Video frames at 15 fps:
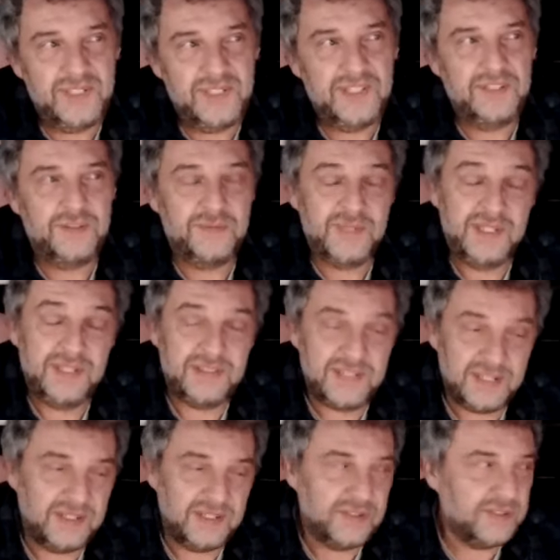
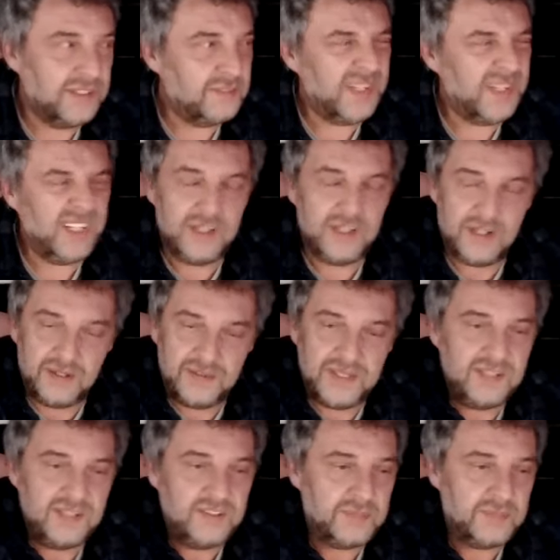been a lot of
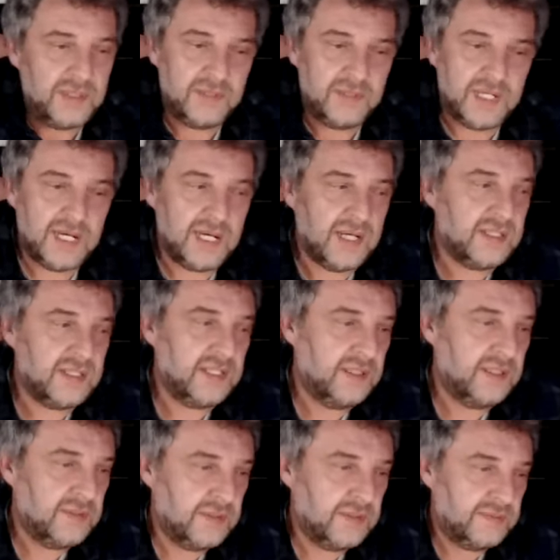things about art,
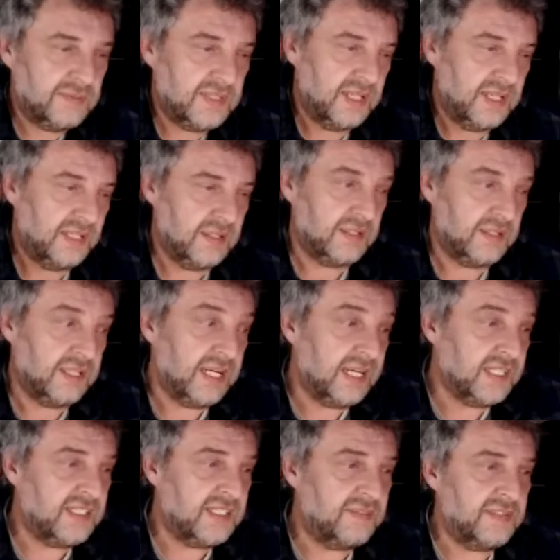a lot of
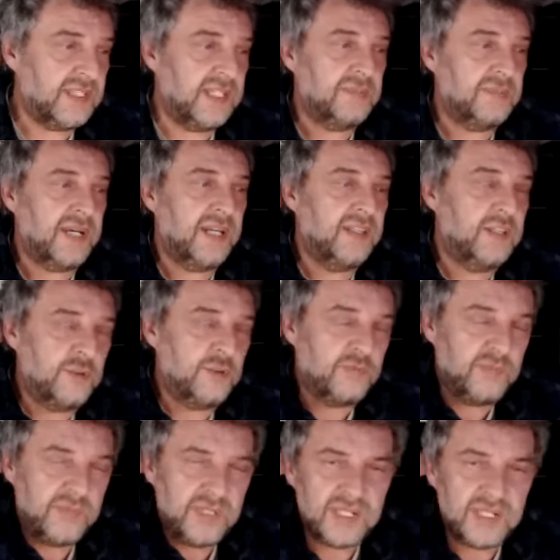negativity by the
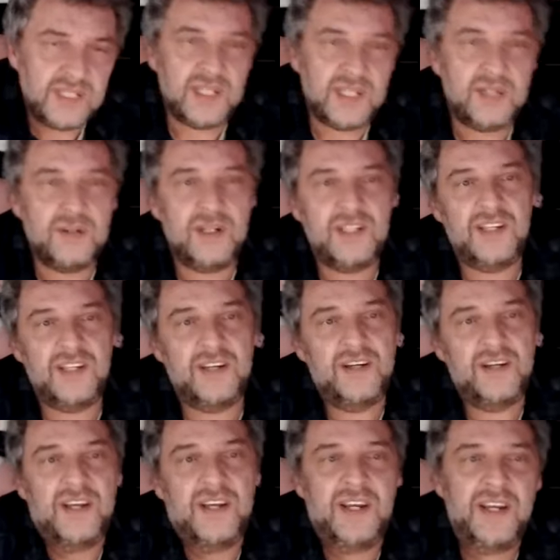government, et cetera, et
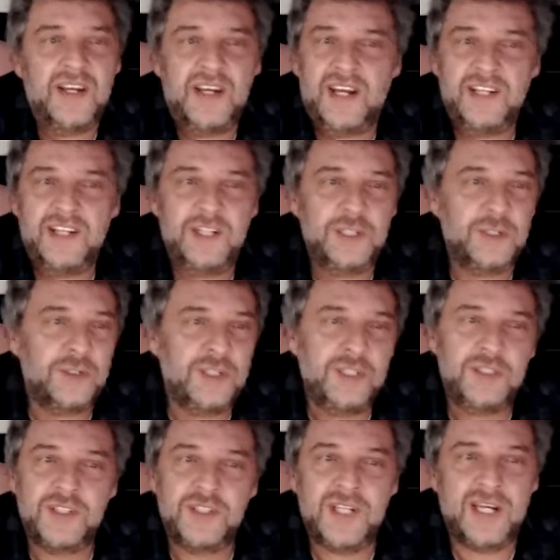cetera. And you only
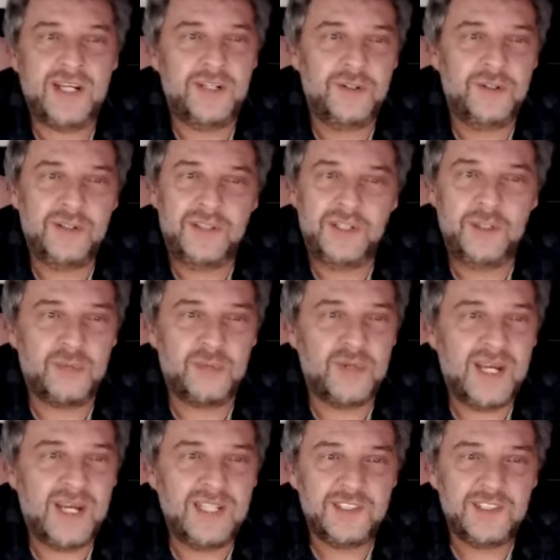just had to look at the
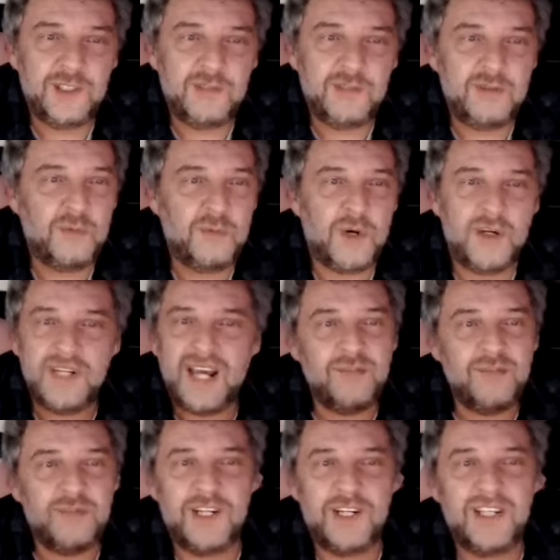uprising over one
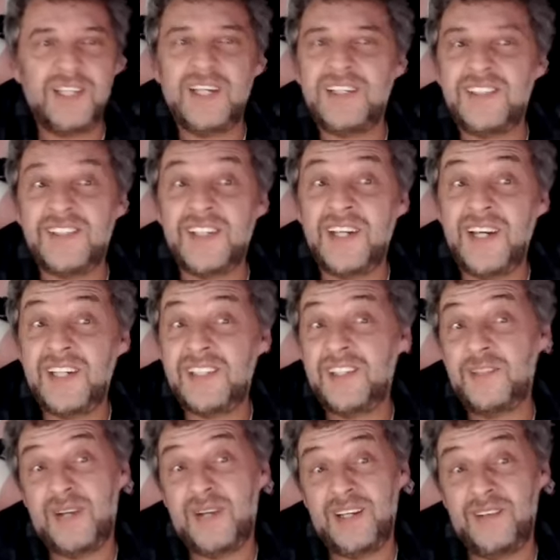advert, let's say,
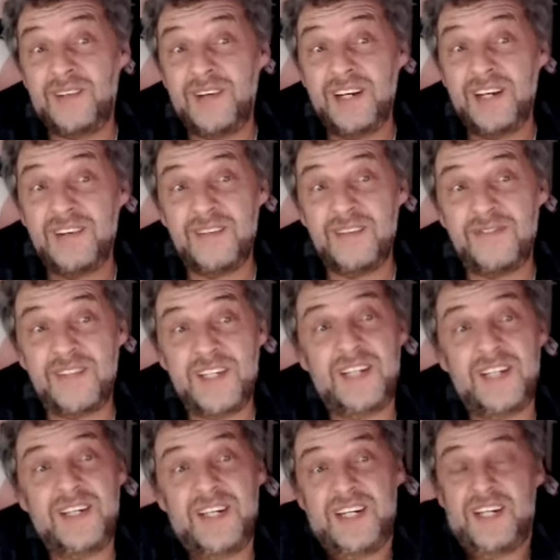the ballerina
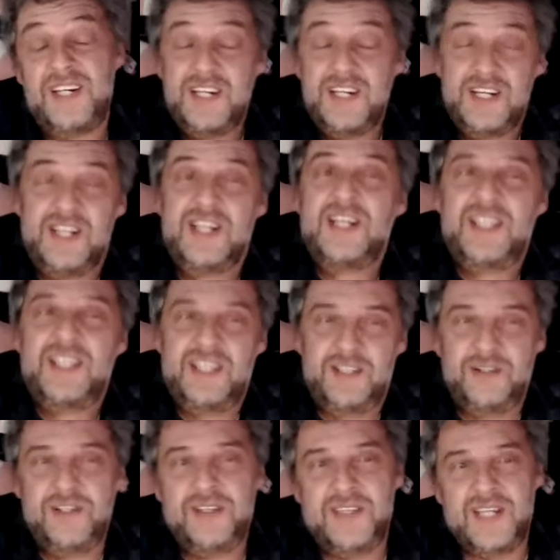advert.
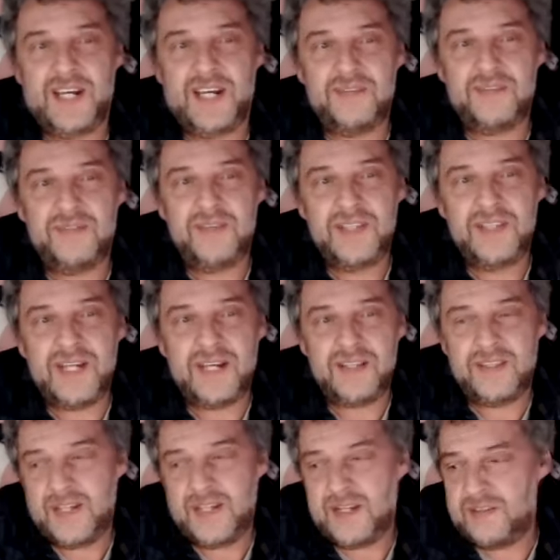Look at that.
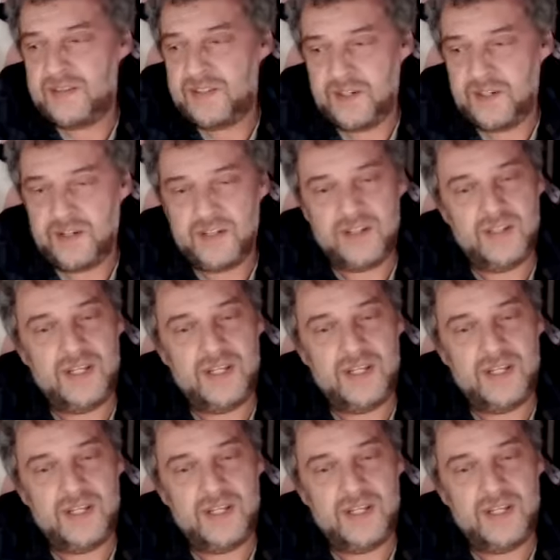That sort